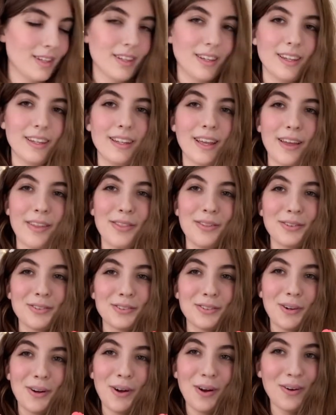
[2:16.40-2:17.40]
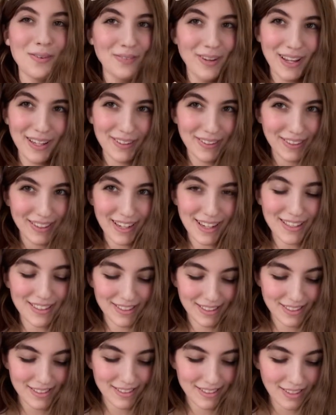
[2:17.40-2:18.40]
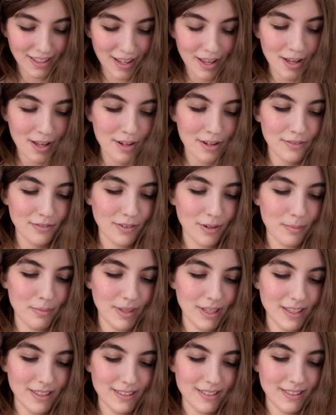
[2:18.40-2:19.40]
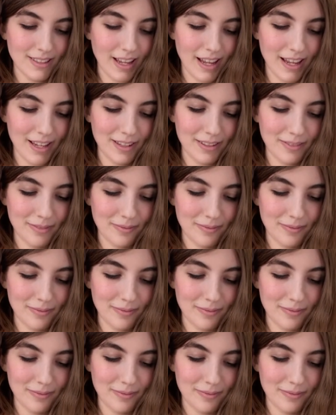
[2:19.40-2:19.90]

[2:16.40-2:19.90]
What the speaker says: And yeah, those are all my creations from this set.